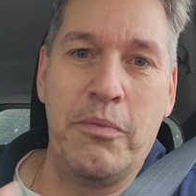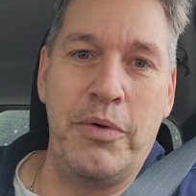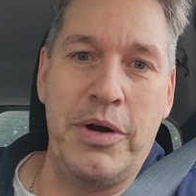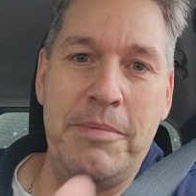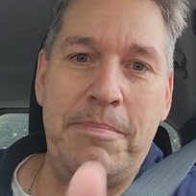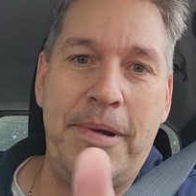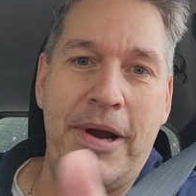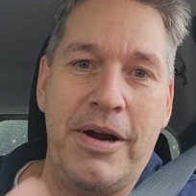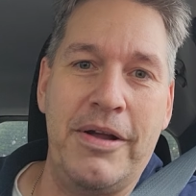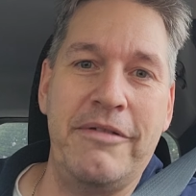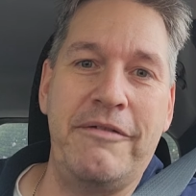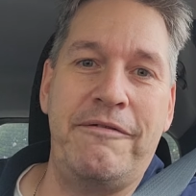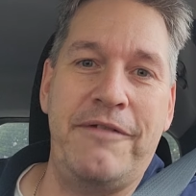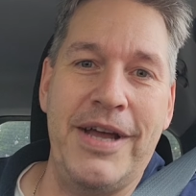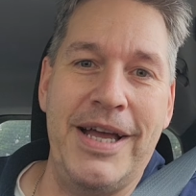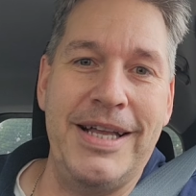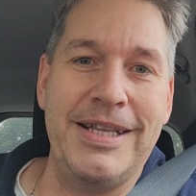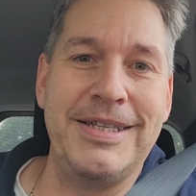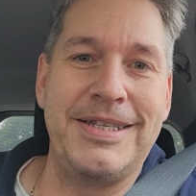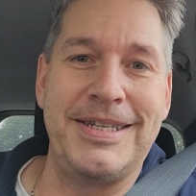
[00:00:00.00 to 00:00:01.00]
repair the
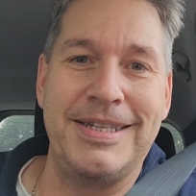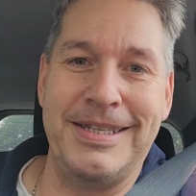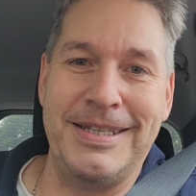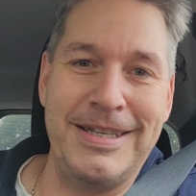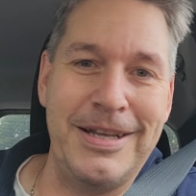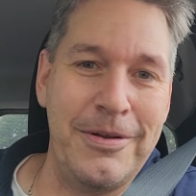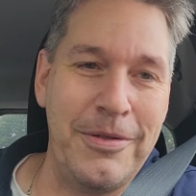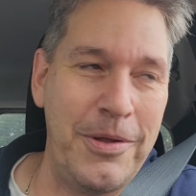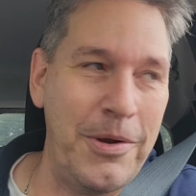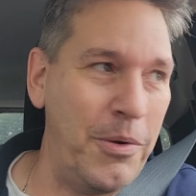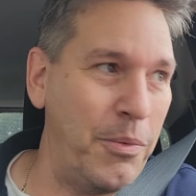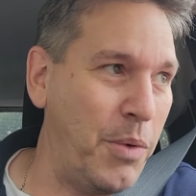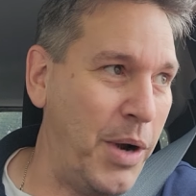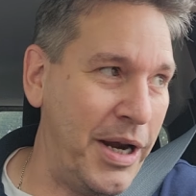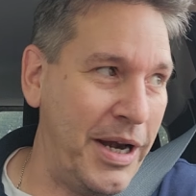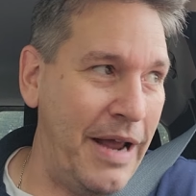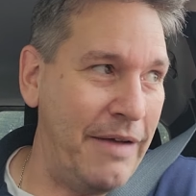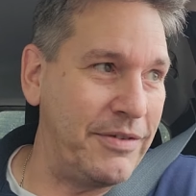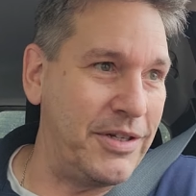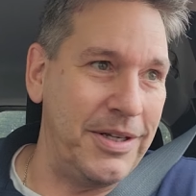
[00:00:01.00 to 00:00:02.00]
fence, and
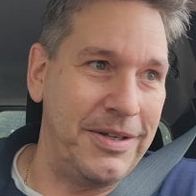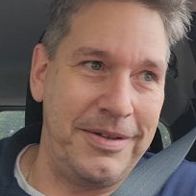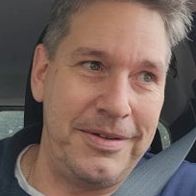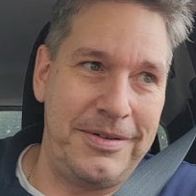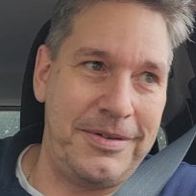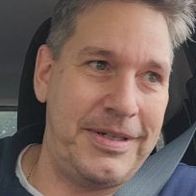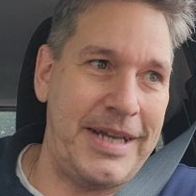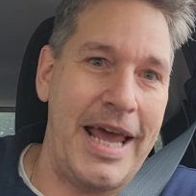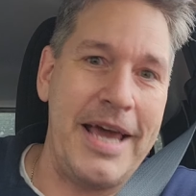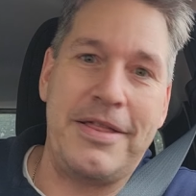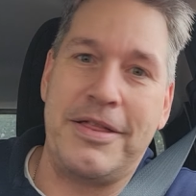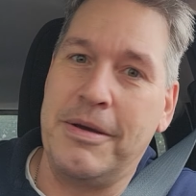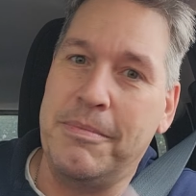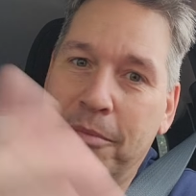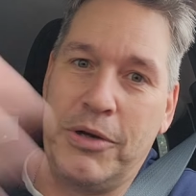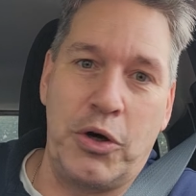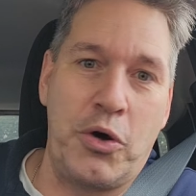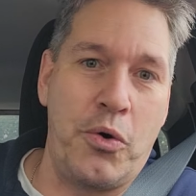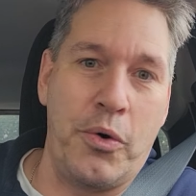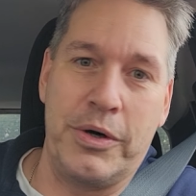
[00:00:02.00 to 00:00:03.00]
I'd have to take
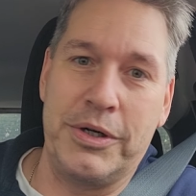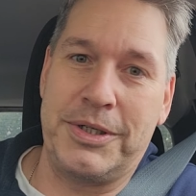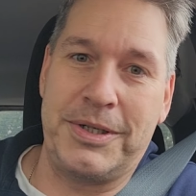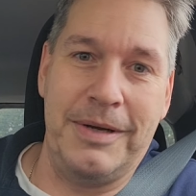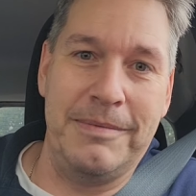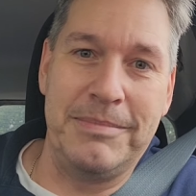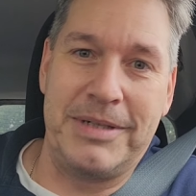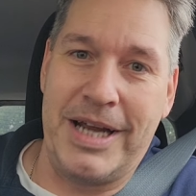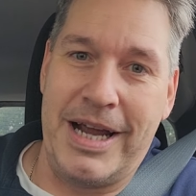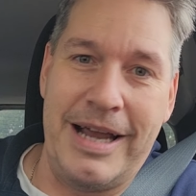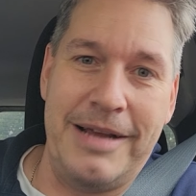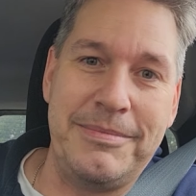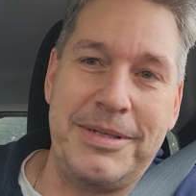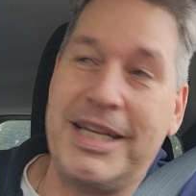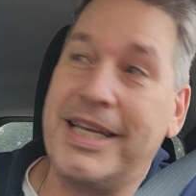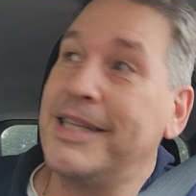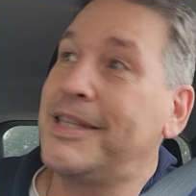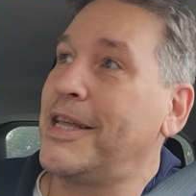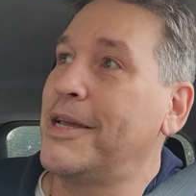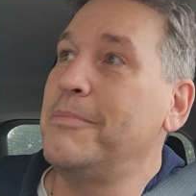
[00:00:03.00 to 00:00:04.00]
them to court sometimes
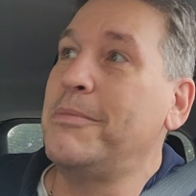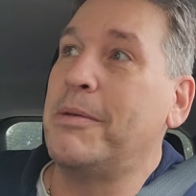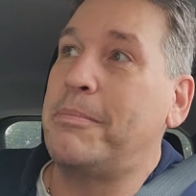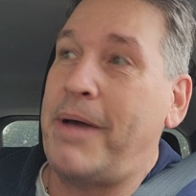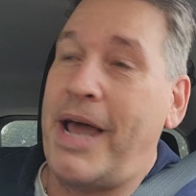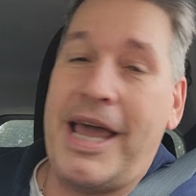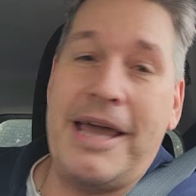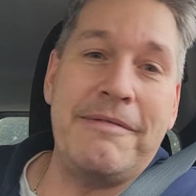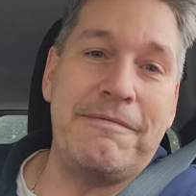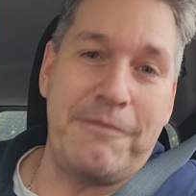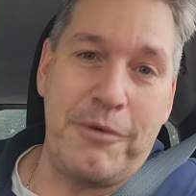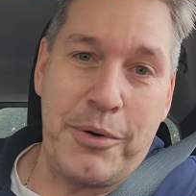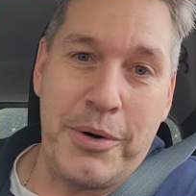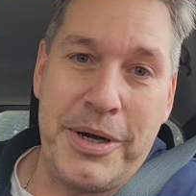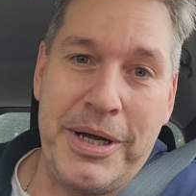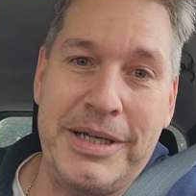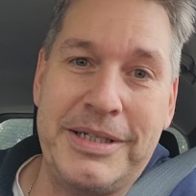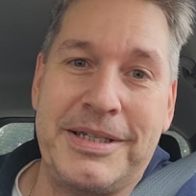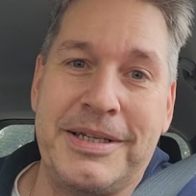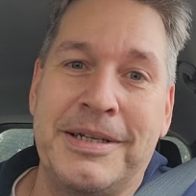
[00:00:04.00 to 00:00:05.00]
to get them to pay
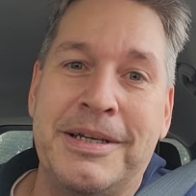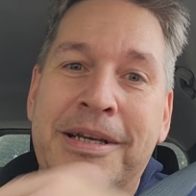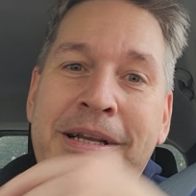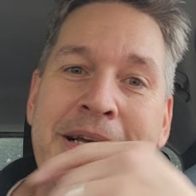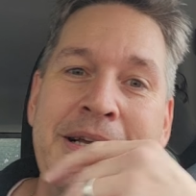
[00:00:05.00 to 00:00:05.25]
for it,